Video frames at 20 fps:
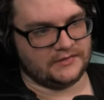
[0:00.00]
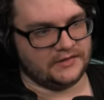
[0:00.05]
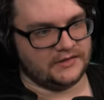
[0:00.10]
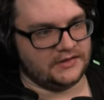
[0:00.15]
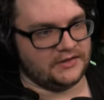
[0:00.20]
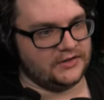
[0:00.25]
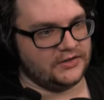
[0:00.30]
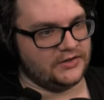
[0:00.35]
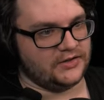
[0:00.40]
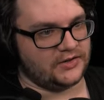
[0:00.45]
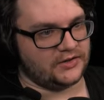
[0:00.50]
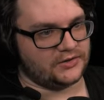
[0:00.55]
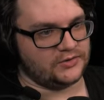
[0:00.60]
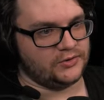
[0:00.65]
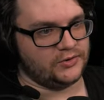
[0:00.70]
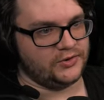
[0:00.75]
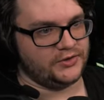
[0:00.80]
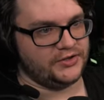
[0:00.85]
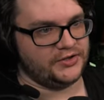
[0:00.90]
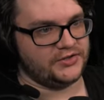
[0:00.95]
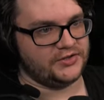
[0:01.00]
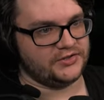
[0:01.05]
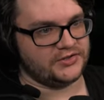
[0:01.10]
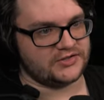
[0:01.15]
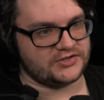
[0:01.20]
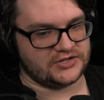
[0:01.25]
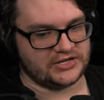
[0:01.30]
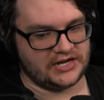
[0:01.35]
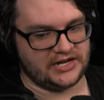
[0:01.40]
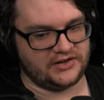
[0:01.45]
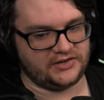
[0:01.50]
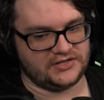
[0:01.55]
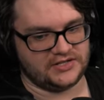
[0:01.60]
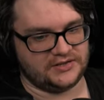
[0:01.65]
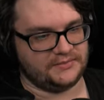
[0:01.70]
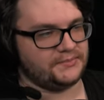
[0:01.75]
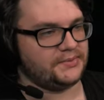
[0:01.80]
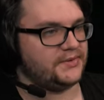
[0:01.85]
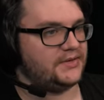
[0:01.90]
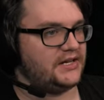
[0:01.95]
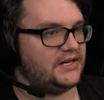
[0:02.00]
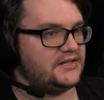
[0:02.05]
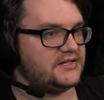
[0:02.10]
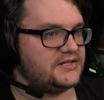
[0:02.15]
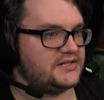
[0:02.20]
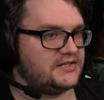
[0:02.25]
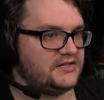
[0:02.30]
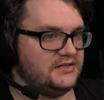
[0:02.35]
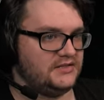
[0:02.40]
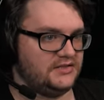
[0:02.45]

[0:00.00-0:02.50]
You it. Cool. You didn't shadow temple. Nice.